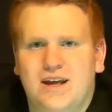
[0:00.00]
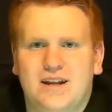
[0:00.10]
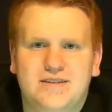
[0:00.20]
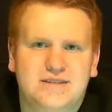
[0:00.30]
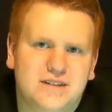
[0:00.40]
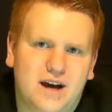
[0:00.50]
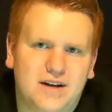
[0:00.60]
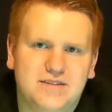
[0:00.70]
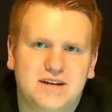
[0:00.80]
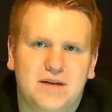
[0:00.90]
in its
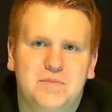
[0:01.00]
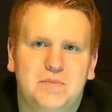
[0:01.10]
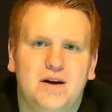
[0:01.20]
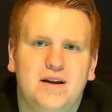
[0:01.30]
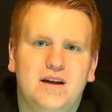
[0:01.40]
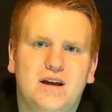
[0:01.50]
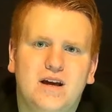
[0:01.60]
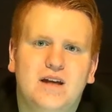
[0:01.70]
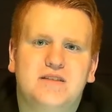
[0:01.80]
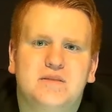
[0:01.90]
concept, but
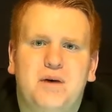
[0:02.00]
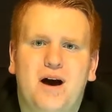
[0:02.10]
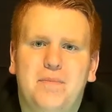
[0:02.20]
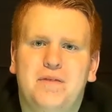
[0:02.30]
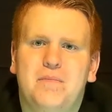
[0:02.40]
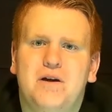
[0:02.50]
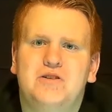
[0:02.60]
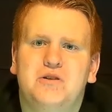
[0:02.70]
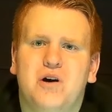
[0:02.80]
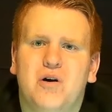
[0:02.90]
it's the pop that
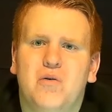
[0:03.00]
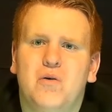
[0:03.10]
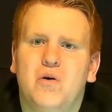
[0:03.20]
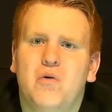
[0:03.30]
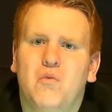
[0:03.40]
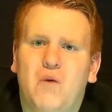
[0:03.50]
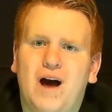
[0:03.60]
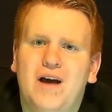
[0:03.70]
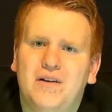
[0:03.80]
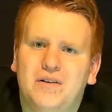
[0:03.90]
made you go,
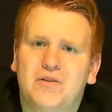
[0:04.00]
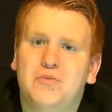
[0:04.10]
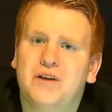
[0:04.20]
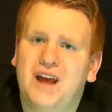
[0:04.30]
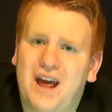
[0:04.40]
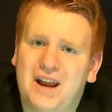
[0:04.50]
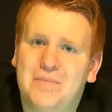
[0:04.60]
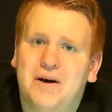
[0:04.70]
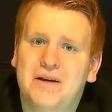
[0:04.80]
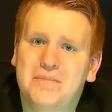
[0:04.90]
why on earth would
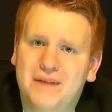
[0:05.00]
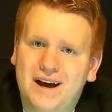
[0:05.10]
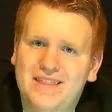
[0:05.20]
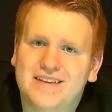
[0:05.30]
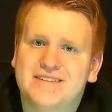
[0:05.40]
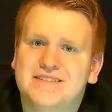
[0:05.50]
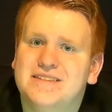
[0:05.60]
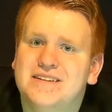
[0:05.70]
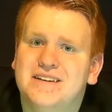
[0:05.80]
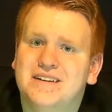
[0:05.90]
anybody buy this?